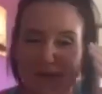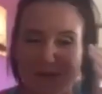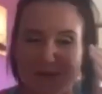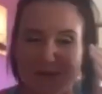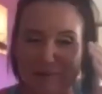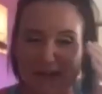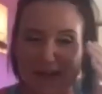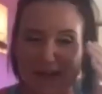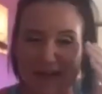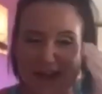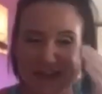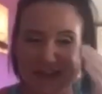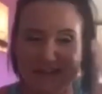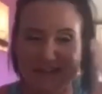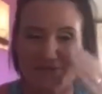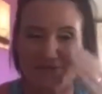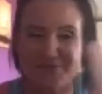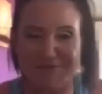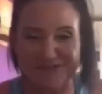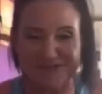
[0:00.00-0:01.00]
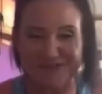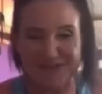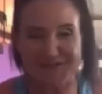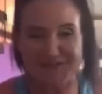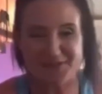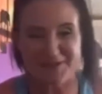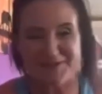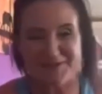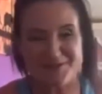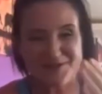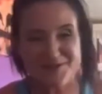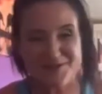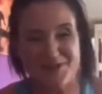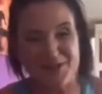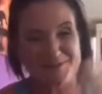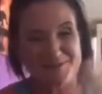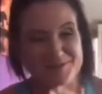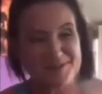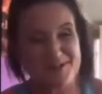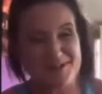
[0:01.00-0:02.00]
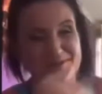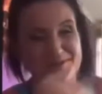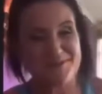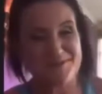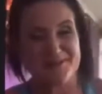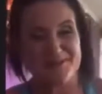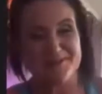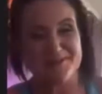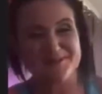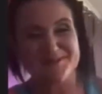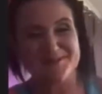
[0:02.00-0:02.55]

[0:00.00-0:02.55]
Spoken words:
in my head every time I go to the shop. So that'll be good.